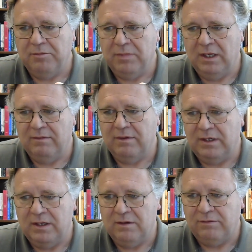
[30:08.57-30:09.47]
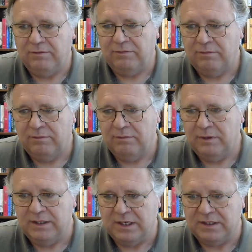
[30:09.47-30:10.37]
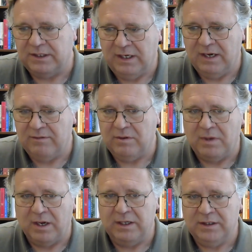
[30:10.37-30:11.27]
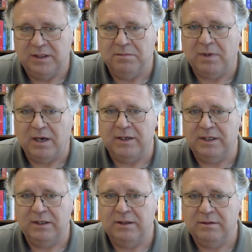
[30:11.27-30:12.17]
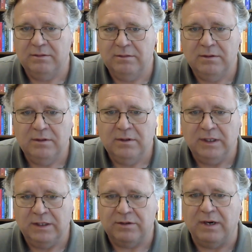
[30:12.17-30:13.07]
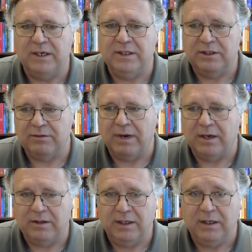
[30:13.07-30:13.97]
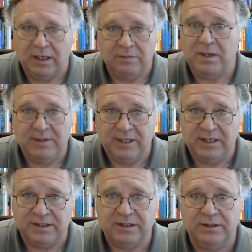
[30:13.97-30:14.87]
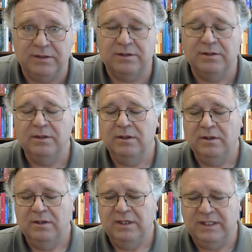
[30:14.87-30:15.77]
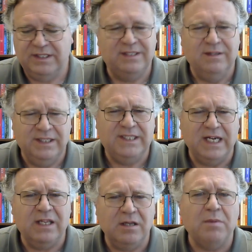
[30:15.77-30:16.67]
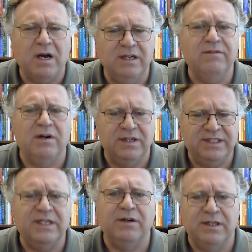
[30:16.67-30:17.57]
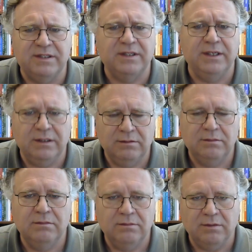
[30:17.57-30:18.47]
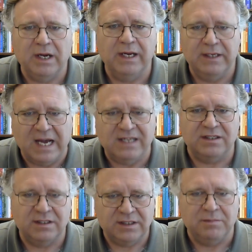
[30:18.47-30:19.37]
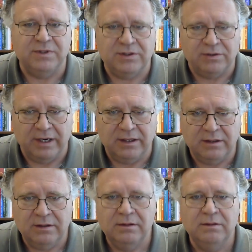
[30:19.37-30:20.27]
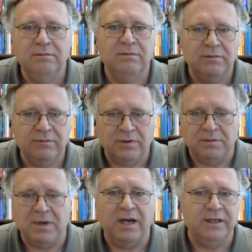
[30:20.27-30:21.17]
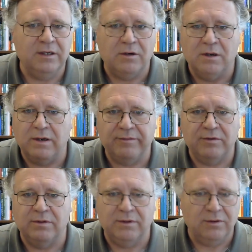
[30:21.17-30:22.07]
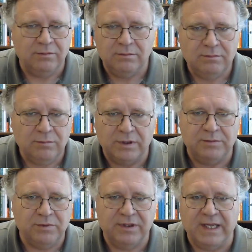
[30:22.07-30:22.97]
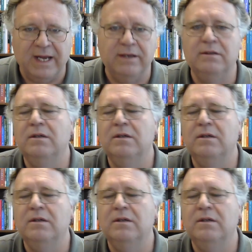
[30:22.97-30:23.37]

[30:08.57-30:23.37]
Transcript: even if he doesn't have the mind and body interacting directly, and maybe he doesn't, he's taking the body very seriously, right, as a substrate for the mind, or however you want to put that.